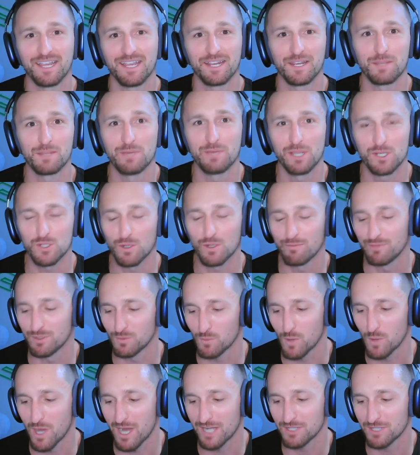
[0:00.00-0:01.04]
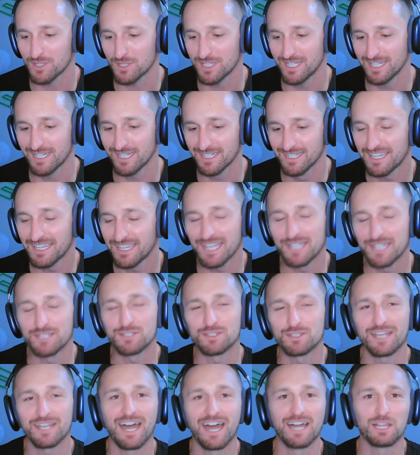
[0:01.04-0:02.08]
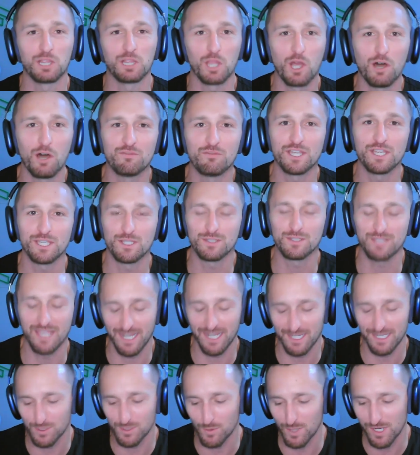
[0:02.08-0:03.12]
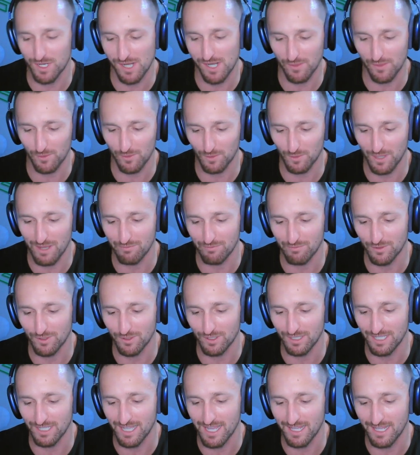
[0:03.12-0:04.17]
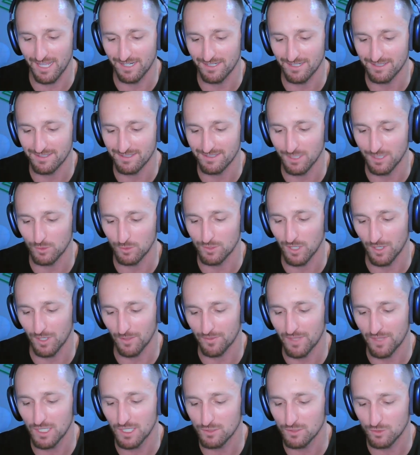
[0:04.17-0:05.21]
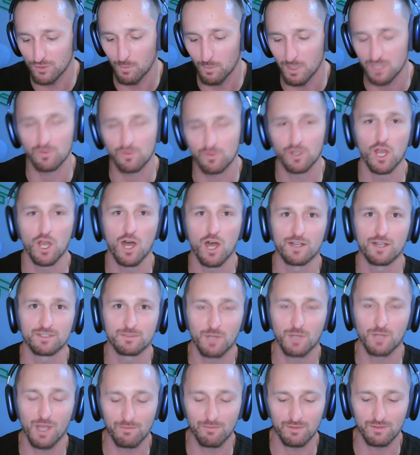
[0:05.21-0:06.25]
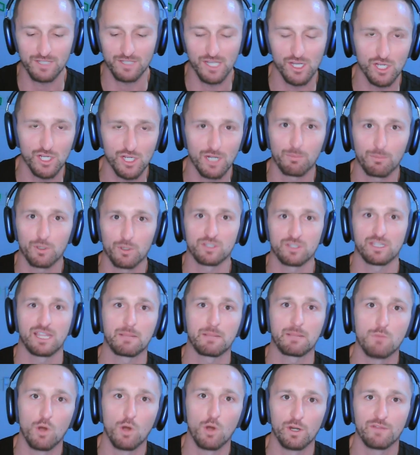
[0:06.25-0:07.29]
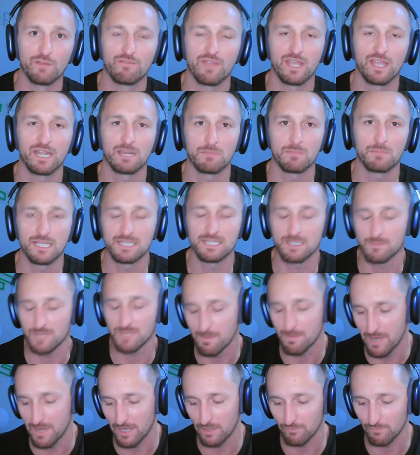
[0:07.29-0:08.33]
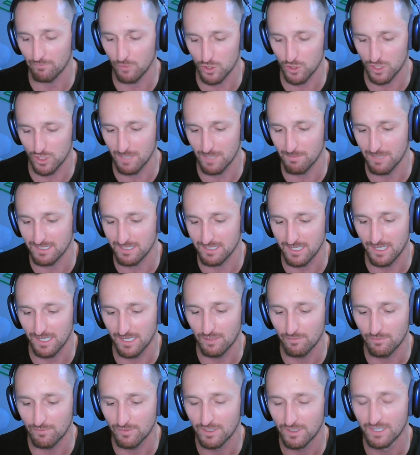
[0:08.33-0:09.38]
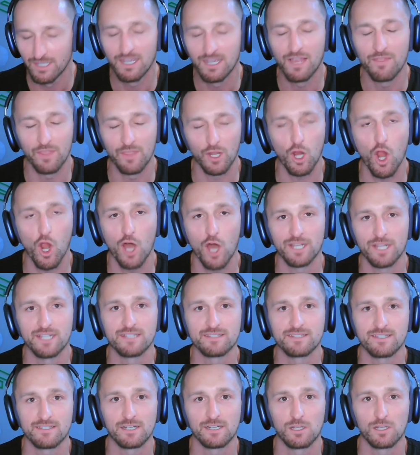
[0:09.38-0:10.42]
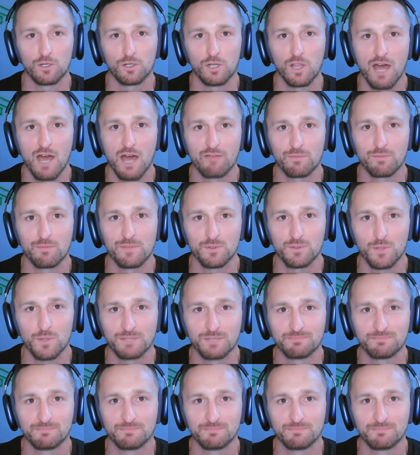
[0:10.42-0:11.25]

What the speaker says: a picture of his watch thing. I love that you take it to another level. And, Donald, thank you so much for an awesome conversation and personally like motivating me to be a better version of myself. I think our audience is going to learn a lot from this one.